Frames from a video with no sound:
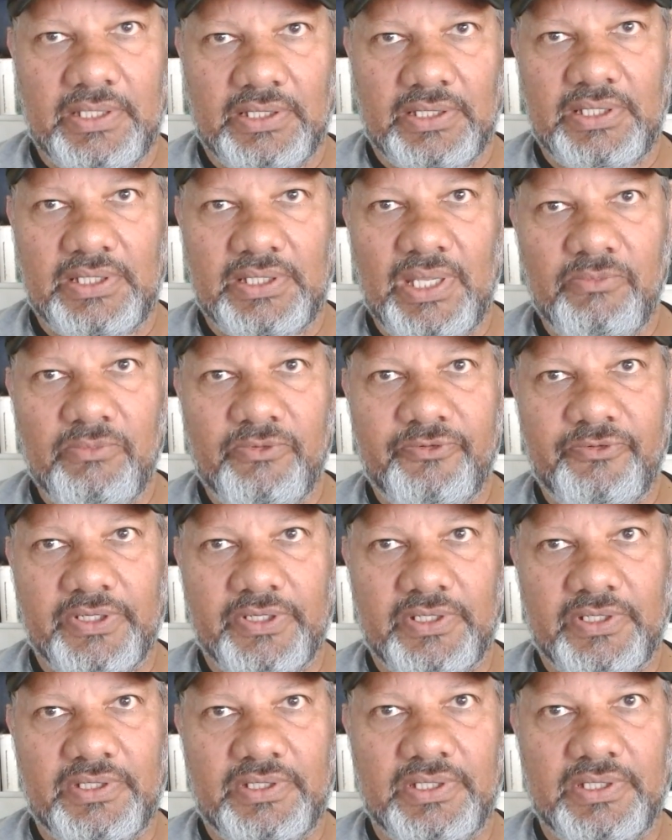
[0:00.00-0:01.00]

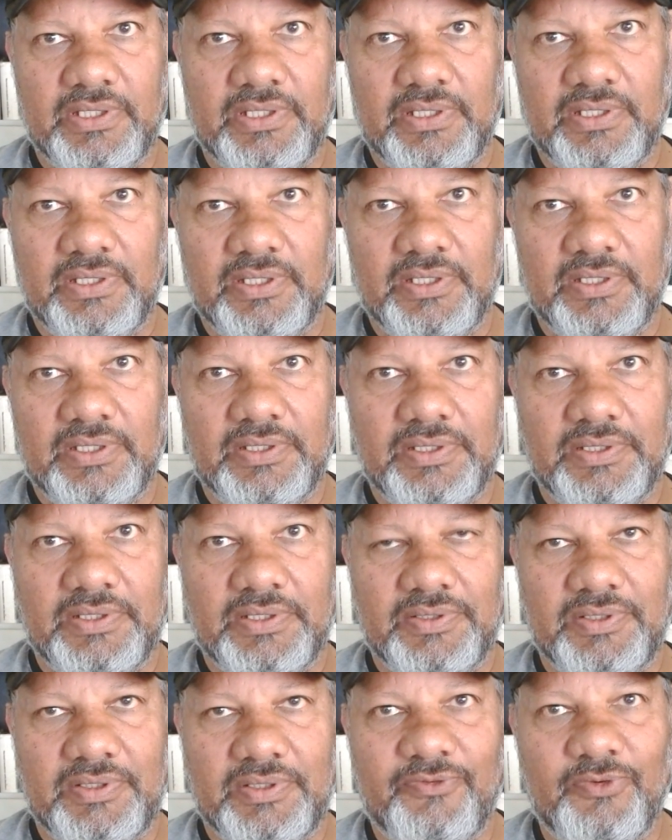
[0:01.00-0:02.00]
comfort, the
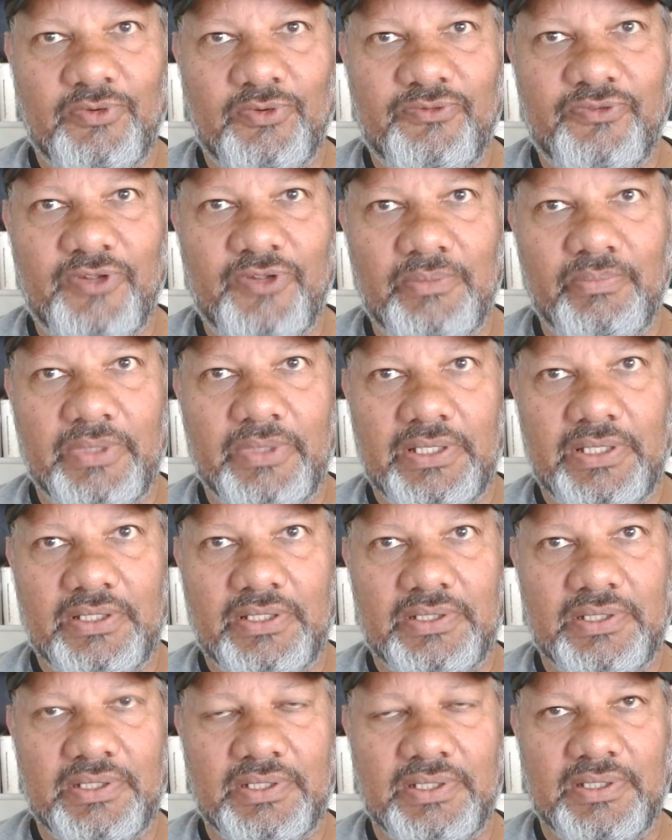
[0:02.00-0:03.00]

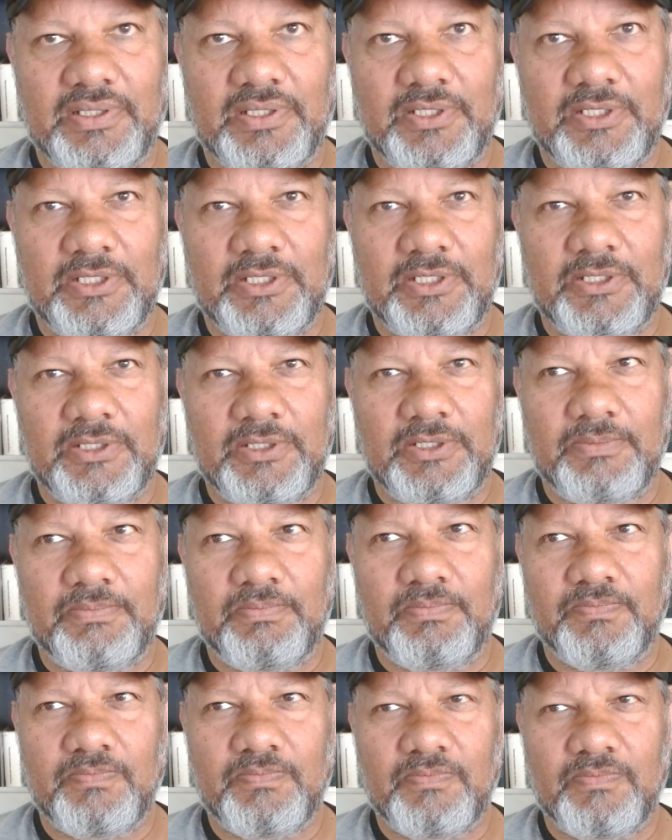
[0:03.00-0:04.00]
fulfillment,
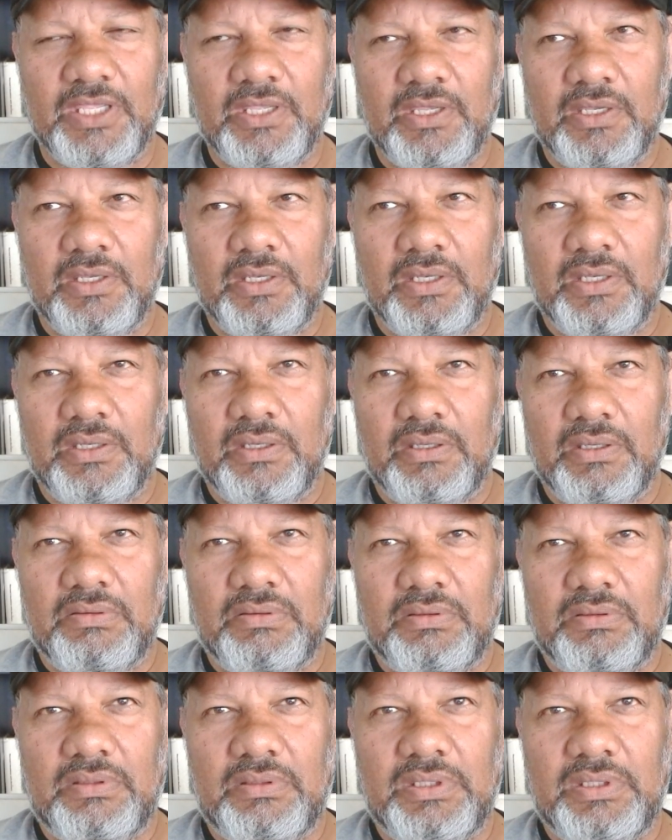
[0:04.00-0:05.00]

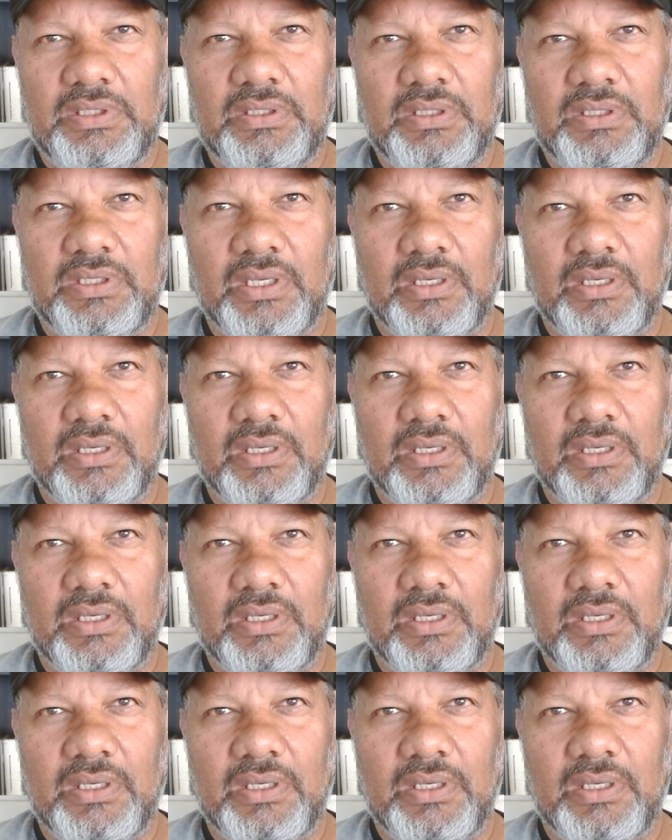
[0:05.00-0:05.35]
the